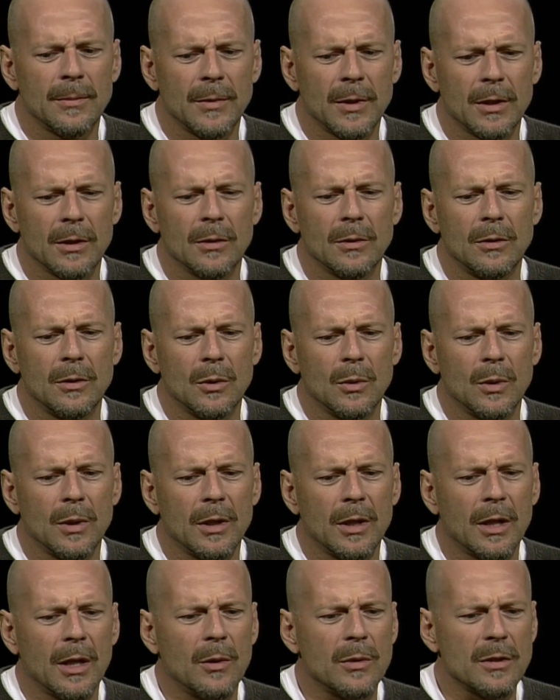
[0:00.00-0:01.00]
you know, do with
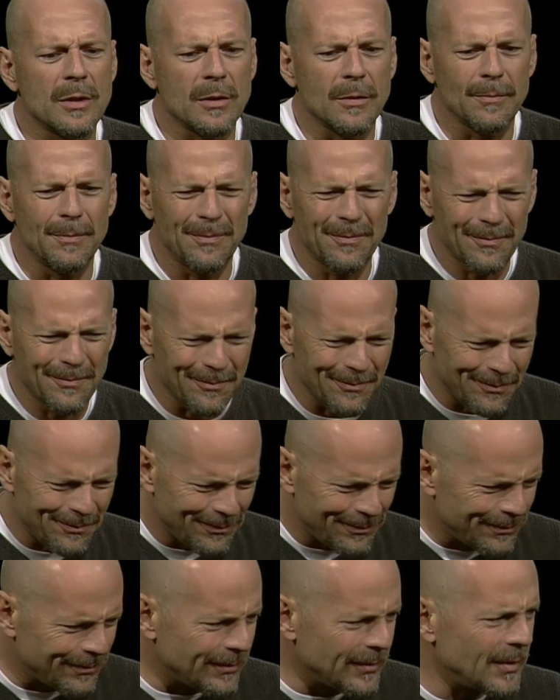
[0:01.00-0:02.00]
it. I was a
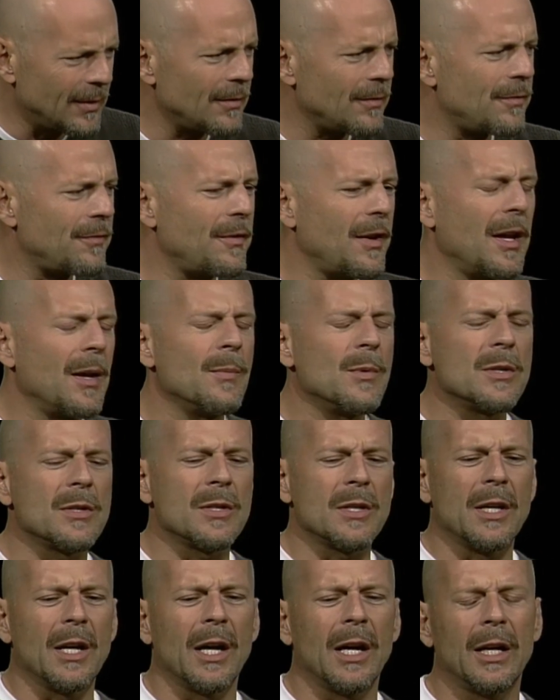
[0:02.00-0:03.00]
famous
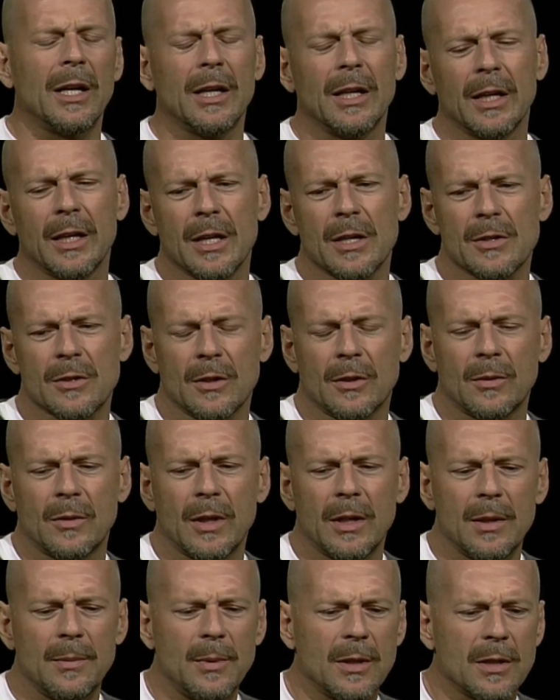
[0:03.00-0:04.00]
guy, I guess,
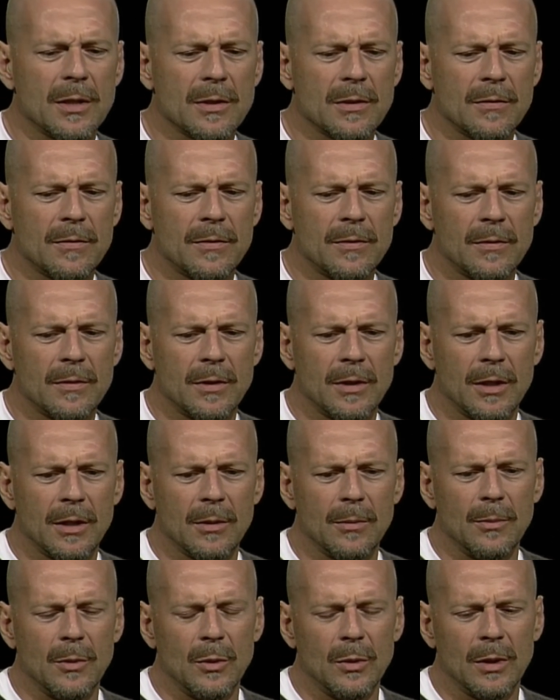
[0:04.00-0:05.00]
already because of, you know,
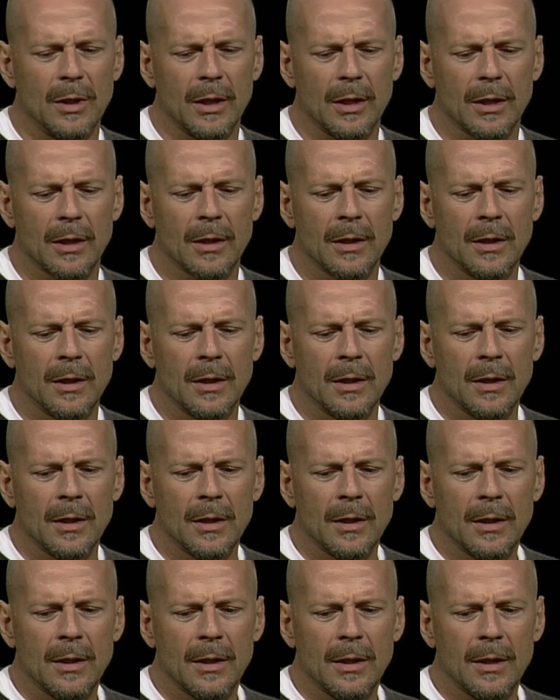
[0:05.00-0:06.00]
Moonlighting.
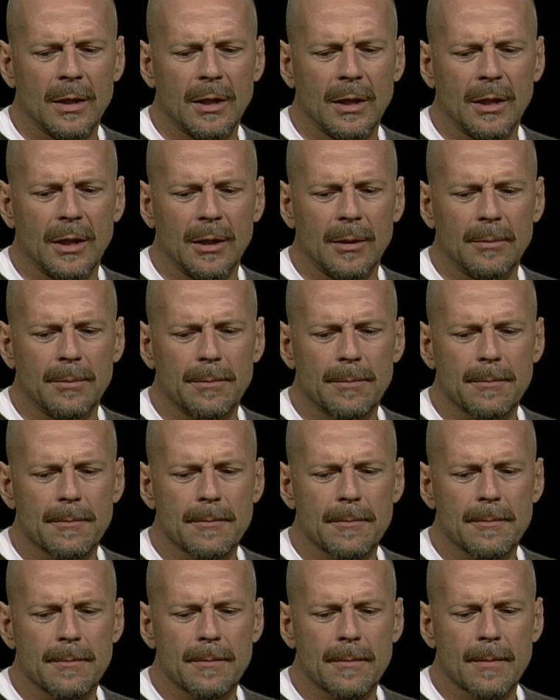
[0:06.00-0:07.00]
Um,
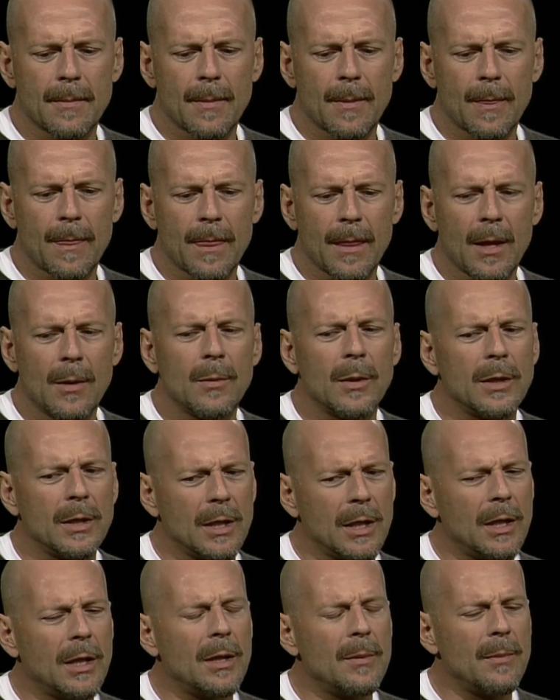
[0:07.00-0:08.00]
but
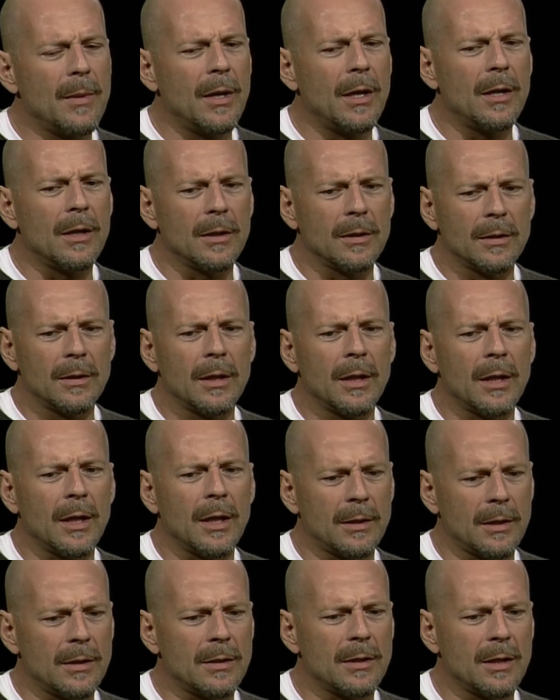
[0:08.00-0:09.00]
yeah, they made a at
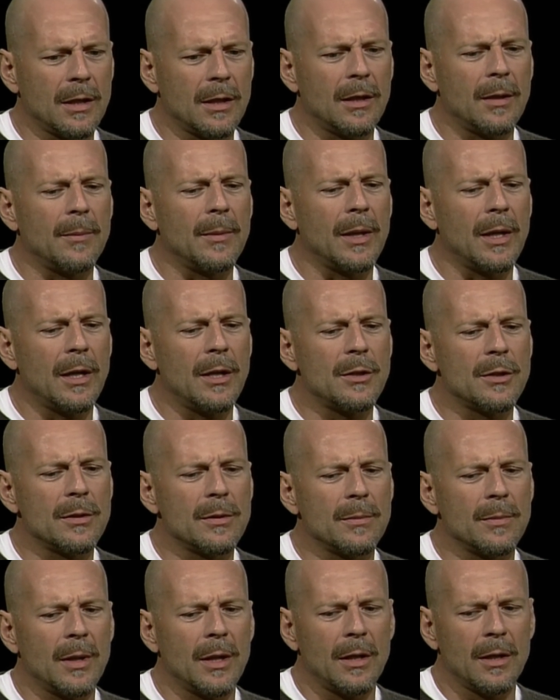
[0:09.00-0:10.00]
the time. My
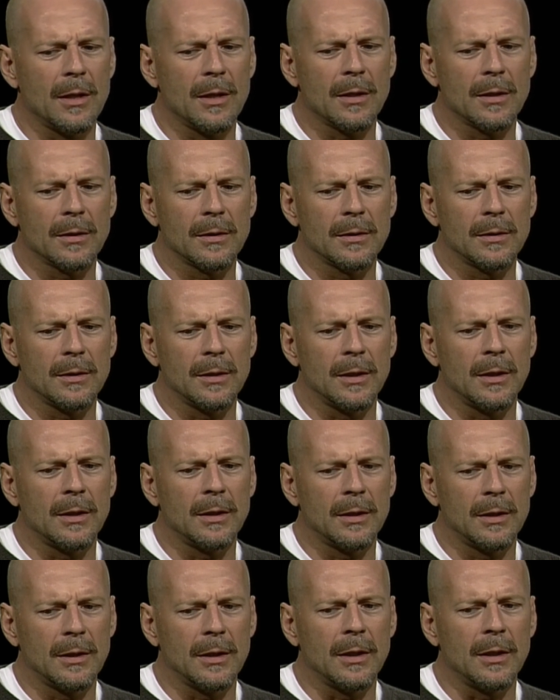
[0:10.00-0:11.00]
agent made a
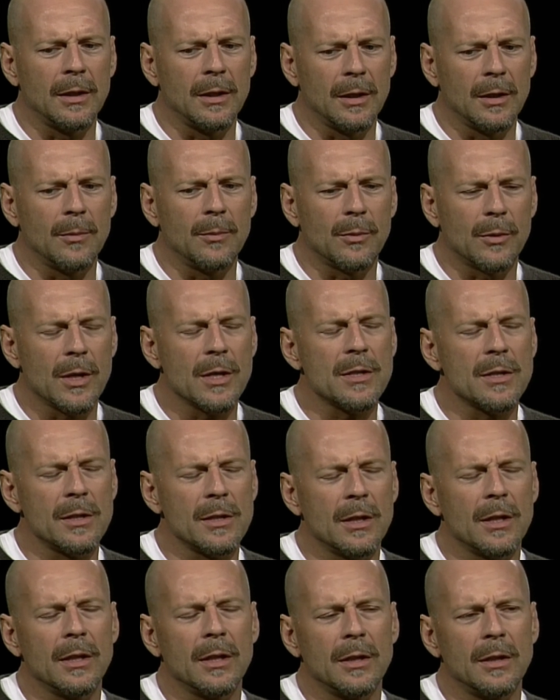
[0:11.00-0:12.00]
an, an
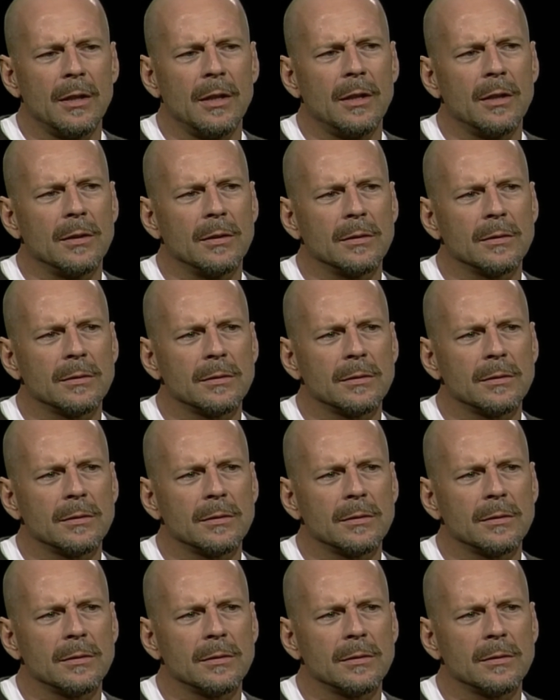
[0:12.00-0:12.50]
unprecedented deal.